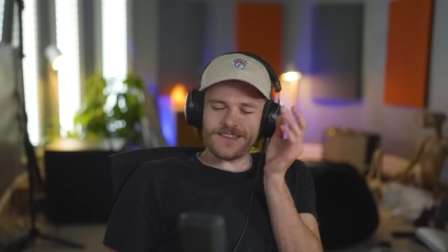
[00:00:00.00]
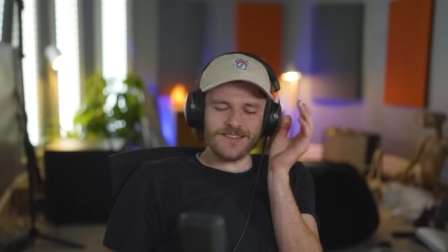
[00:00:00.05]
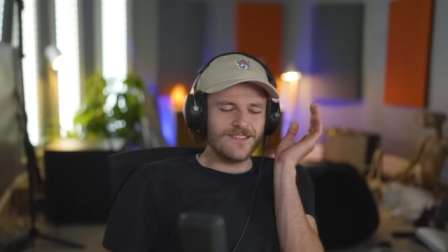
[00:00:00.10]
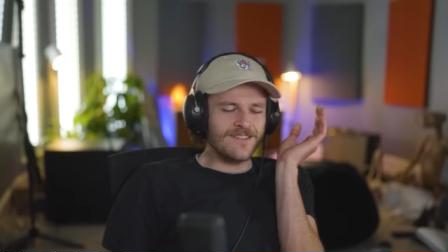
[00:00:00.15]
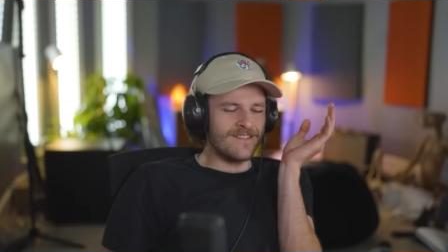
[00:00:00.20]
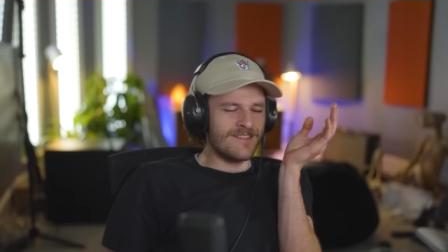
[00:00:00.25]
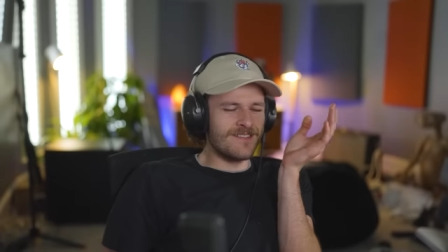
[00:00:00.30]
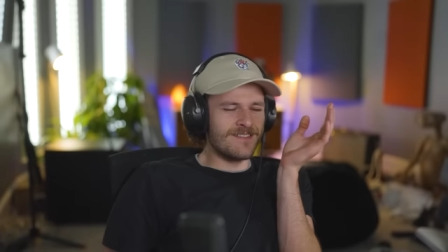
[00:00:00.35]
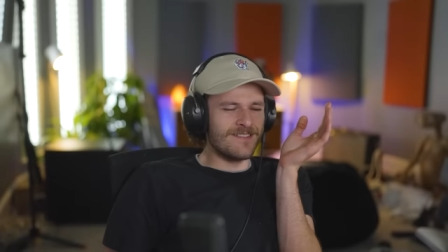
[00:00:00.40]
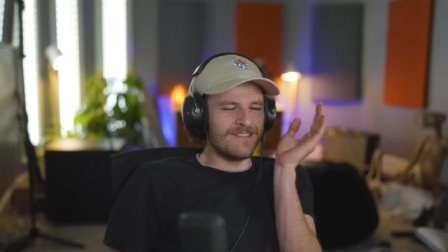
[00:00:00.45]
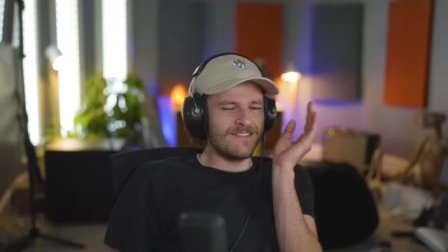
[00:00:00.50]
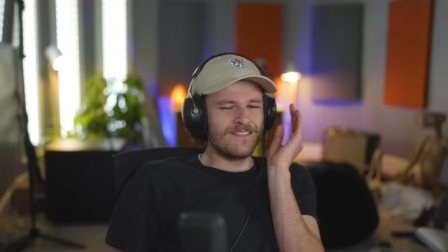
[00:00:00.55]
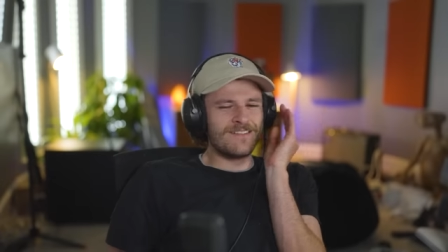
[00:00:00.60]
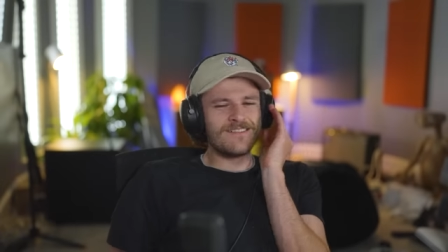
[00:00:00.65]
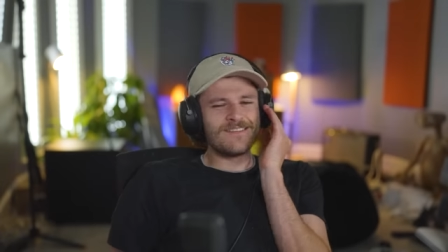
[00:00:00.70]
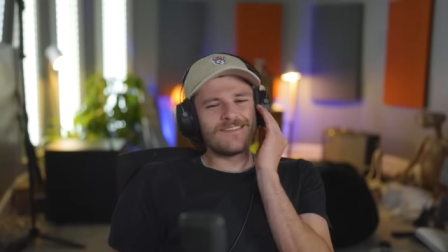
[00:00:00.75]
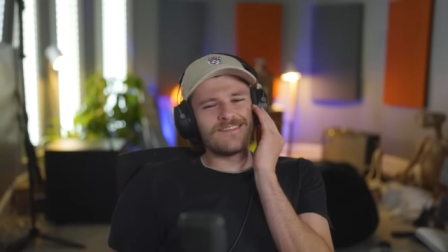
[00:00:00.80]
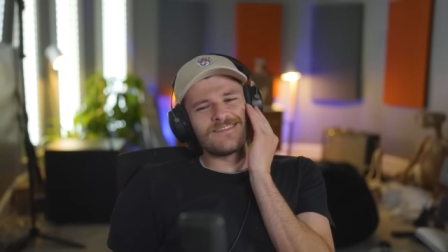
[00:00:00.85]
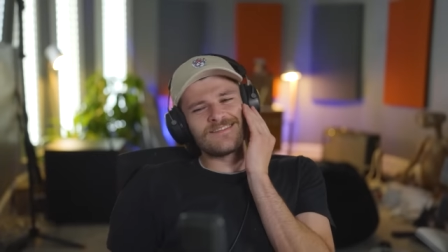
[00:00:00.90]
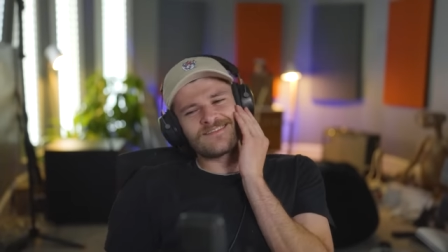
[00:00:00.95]

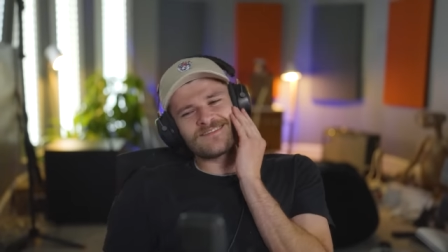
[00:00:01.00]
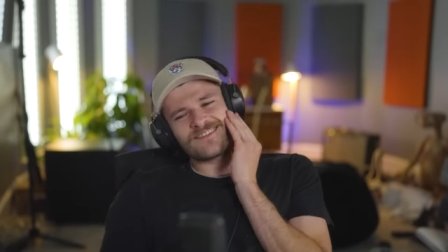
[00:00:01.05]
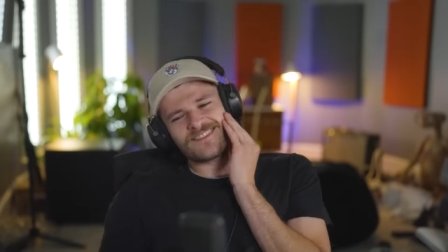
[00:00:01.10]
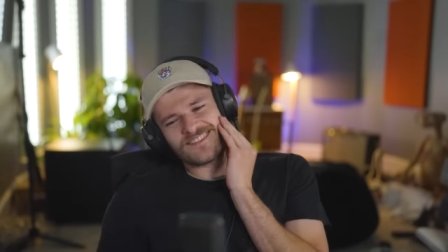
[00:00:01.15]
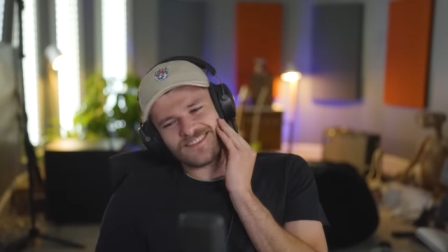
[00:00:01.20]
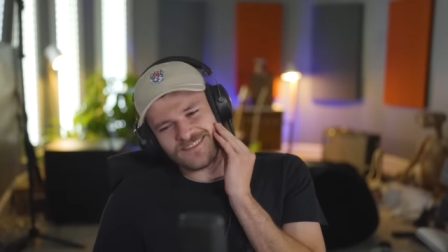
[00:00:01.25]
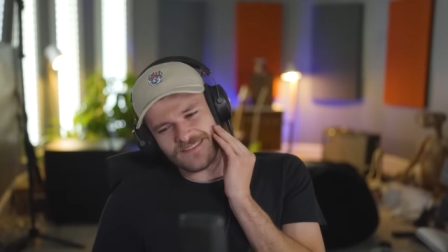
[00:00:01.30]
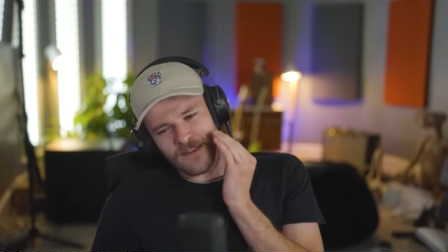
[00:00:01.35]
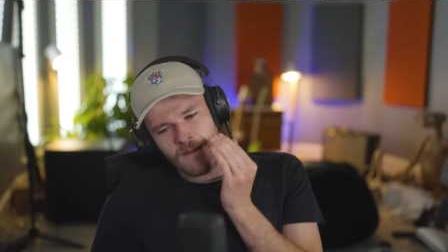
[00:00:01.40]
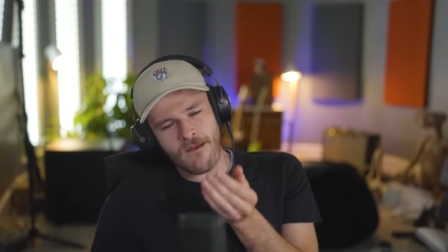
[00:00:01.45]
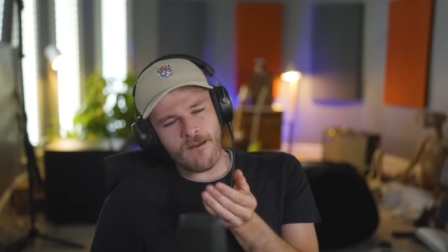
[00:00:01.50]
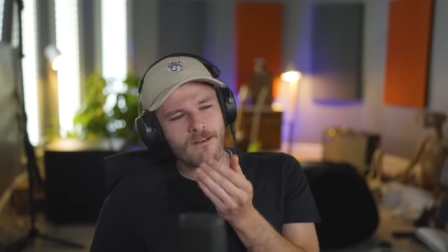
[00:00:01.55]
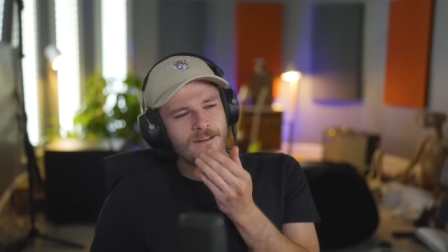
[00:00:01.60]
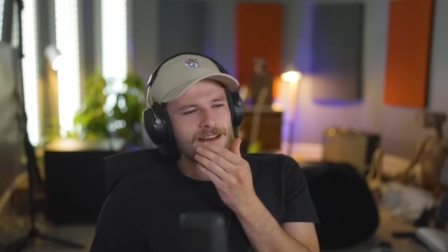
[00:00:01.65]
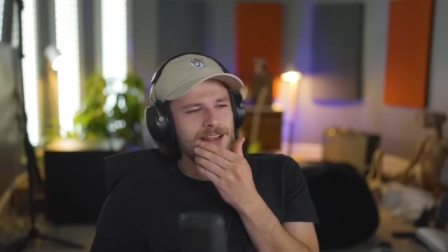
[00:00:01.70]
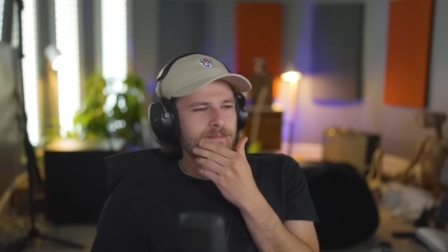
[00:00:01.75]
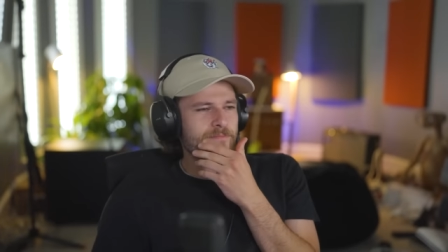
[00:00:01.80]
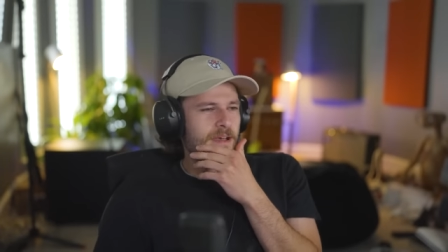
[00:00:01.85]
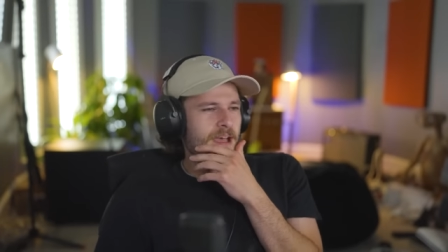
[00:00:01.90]
You dirty